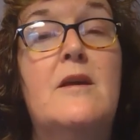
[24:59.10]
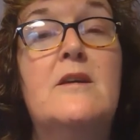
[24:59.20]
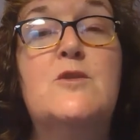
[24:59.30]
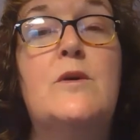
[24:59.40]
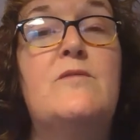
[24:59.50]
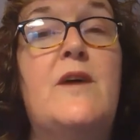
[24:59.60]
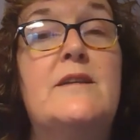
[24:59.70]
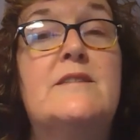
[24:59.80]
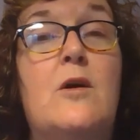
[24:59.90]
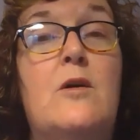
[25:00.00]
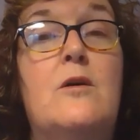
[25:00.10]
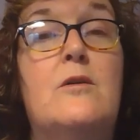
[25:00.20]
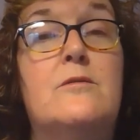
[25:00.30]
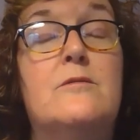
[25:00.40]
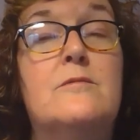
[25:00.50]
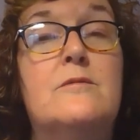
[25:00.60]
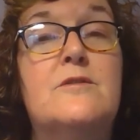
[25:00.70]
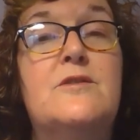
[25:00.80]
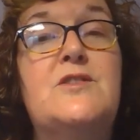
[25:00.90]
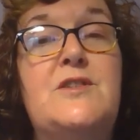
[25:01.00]
So I invite us all
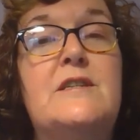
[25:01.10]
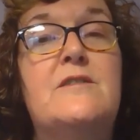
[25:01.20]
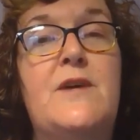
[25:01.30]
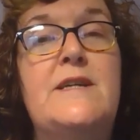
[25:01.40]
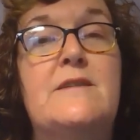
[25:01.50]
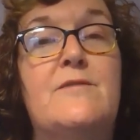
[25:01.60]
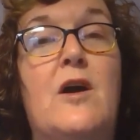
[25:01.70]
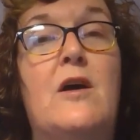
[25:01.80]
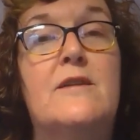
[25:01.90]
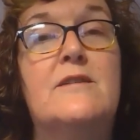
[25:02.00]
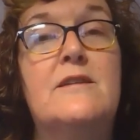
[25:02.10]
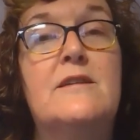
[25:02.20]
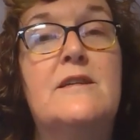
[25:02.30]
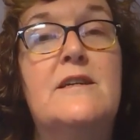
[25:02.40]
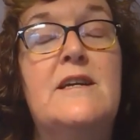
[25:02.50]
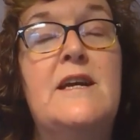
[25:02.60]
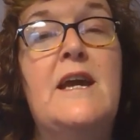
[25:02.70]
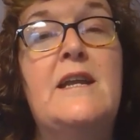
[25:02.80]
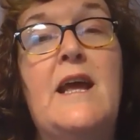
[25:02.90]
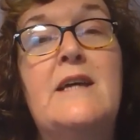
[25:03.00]
to seek the face of God
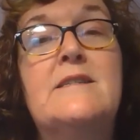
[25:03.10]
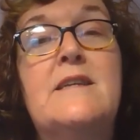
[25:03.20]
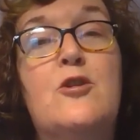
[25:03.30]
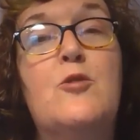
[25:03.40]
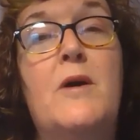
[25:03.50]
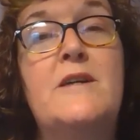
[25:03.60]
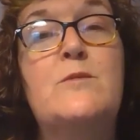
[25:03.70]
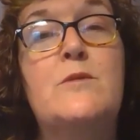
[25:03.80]
and ask that our minds